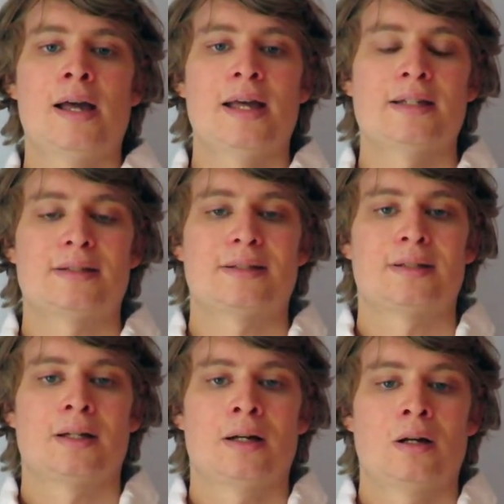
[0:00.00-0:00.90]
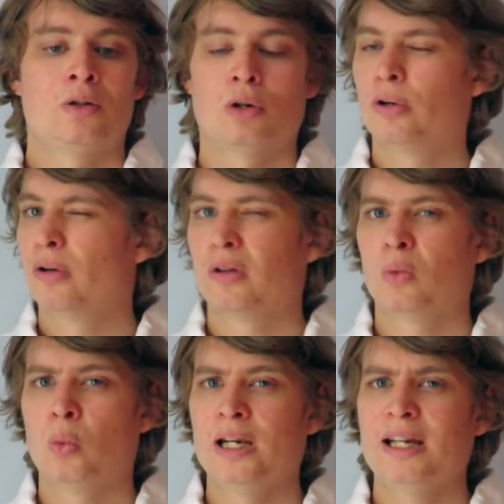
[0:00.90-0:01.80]
it's not
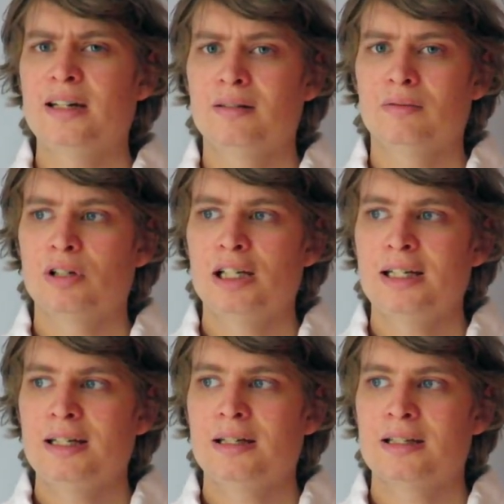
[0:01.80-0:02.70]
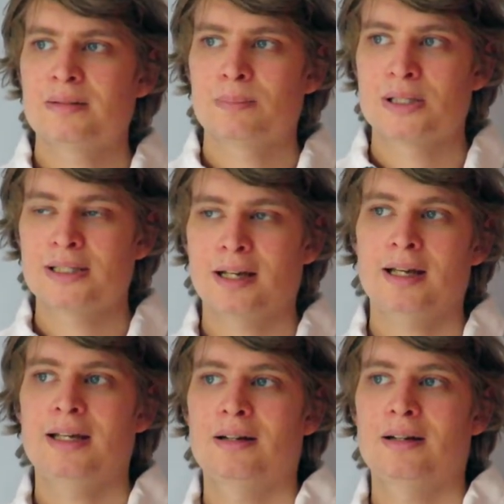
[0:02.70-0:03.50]
winning really per se.